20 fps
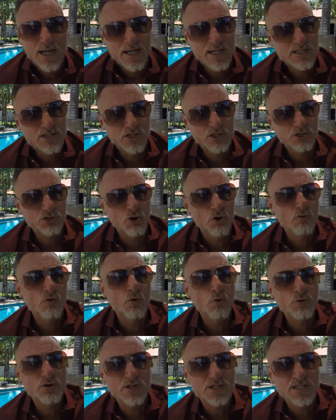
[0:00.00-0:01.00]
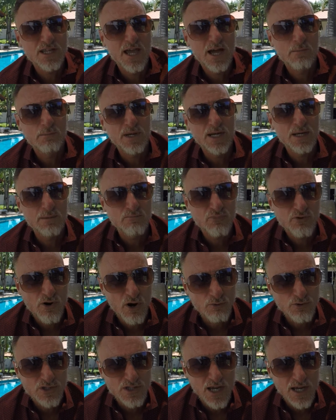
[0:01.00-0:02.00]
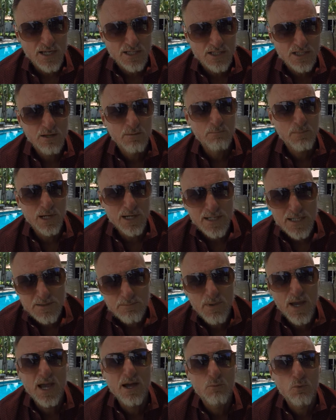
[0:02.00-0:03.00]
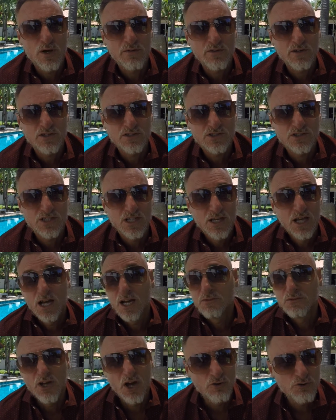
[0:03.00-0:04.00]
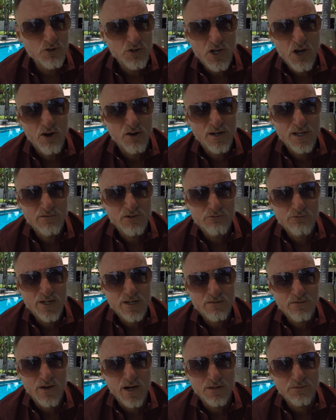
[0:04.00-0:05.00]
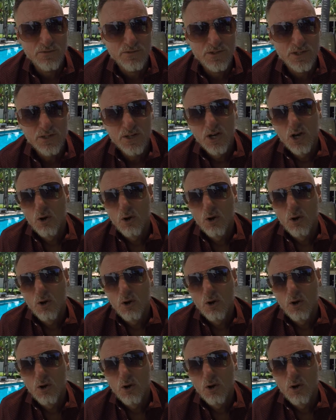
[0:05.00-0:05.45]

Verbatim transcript: is that your orders now being processed please bear with us and no you can't have a refund